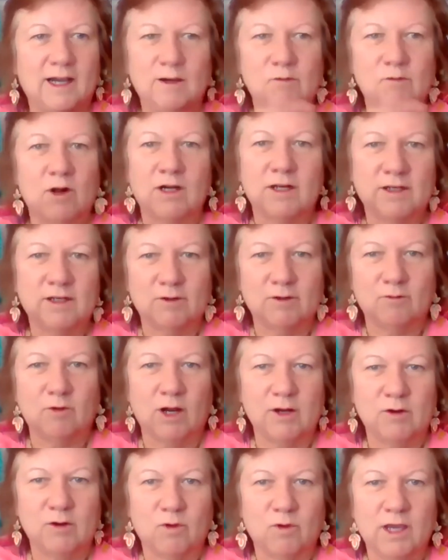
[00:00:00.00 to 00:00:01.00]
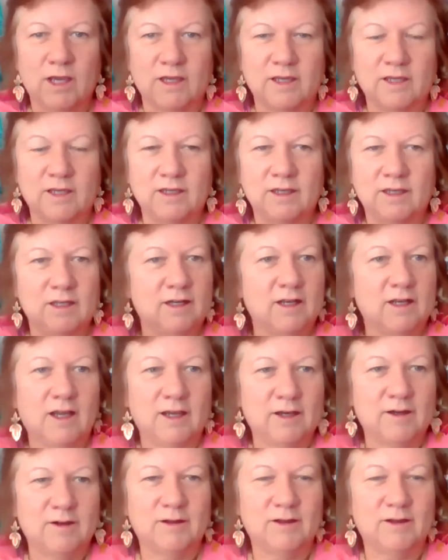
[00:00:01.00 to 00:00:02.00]
I wanted it right away.
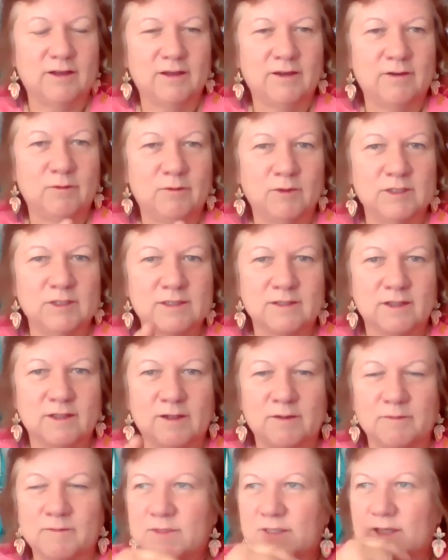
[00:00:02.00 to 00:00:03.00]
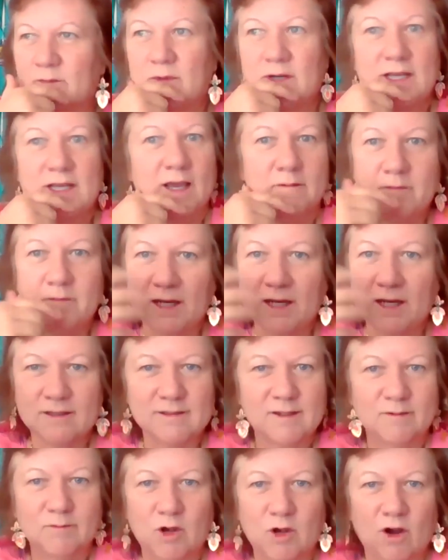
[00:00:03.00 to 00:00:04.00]
It was somebody I met at
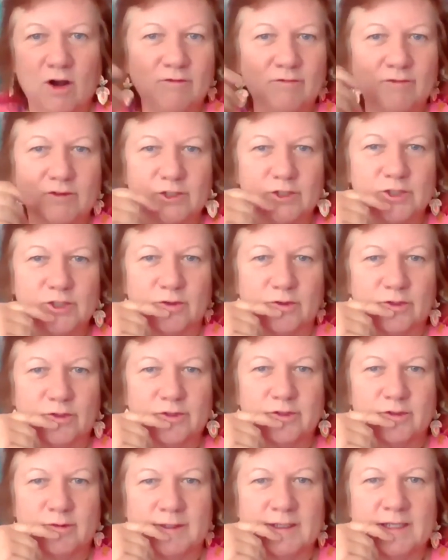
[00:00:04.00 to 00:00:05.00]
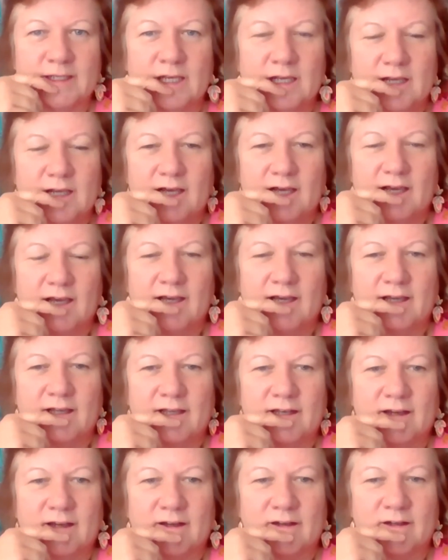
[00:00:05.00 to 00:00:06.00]
some conference showed it to me,
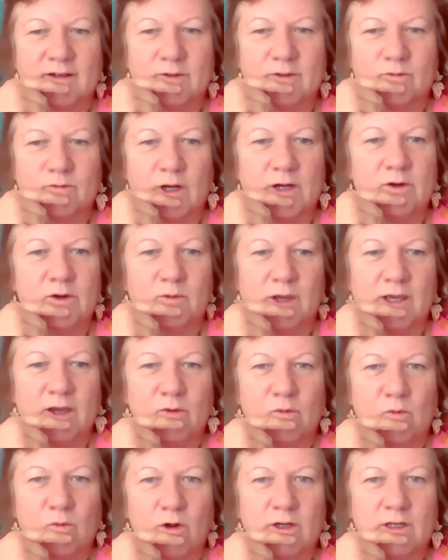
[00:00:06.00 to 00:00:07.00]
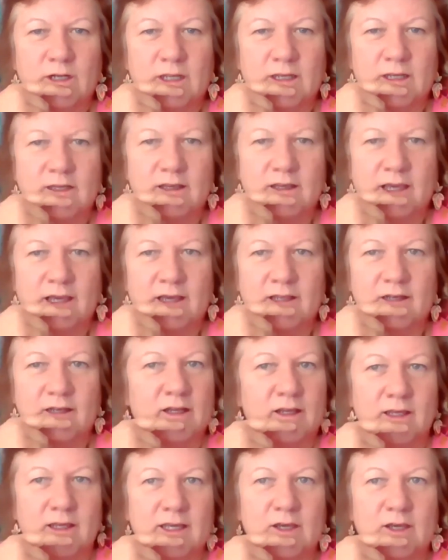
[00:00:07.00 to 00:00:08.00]
and right away I wanted it. And
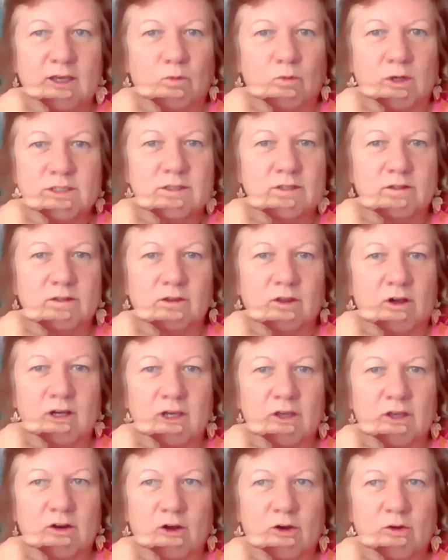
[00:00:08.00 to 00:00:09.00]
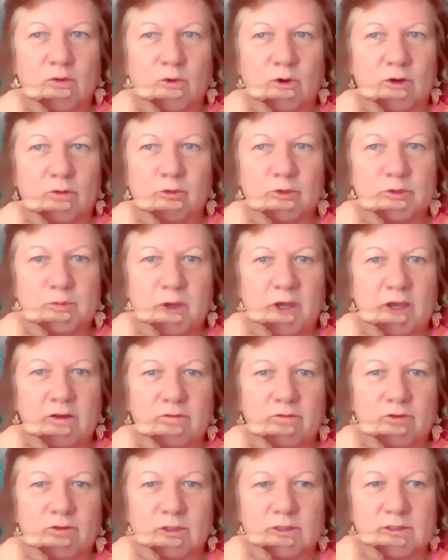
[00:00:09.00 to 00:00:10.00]
it wasn't long at all where it was
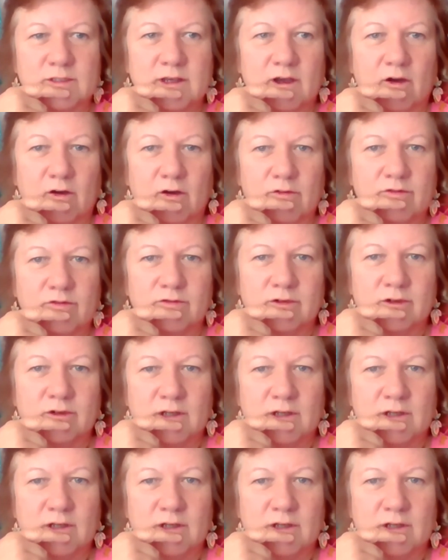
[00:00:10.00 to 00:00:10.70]
paying for itself.